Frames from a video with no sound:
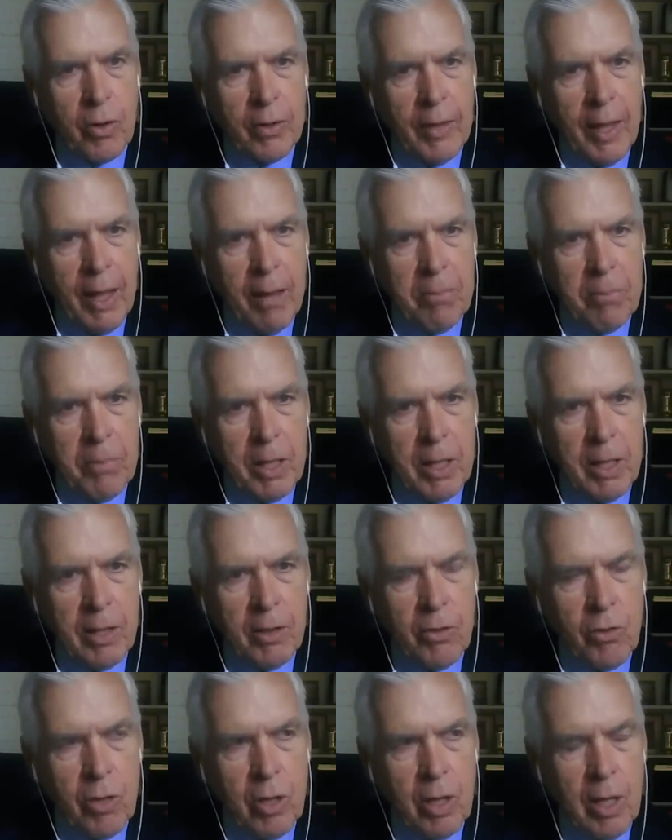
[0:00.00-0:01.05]
And that
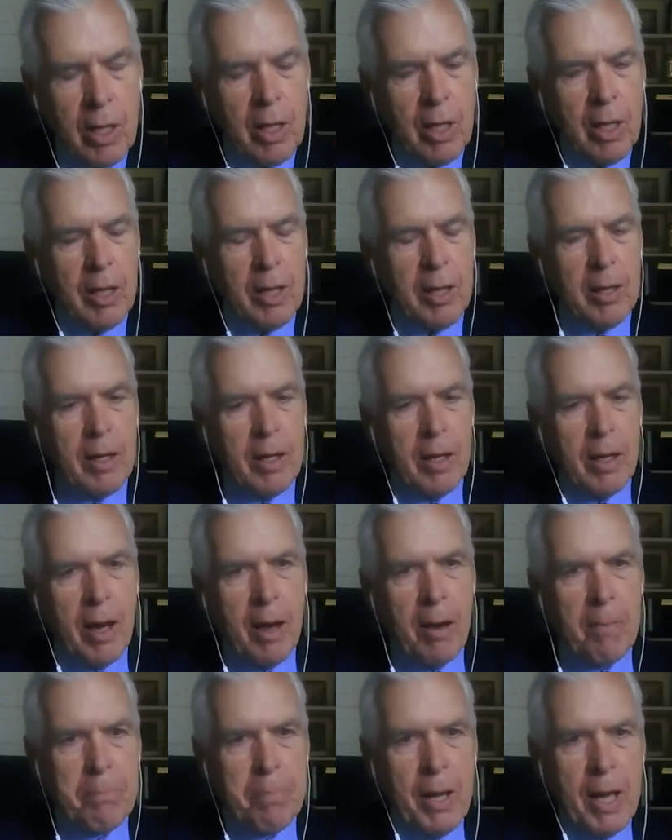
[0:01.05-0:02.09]
means
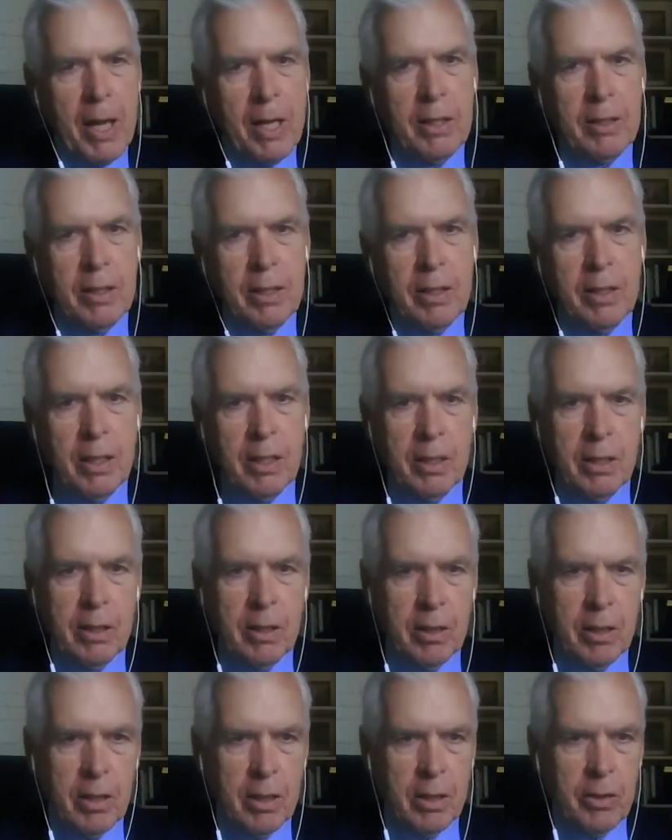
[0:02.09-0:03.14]
abandoning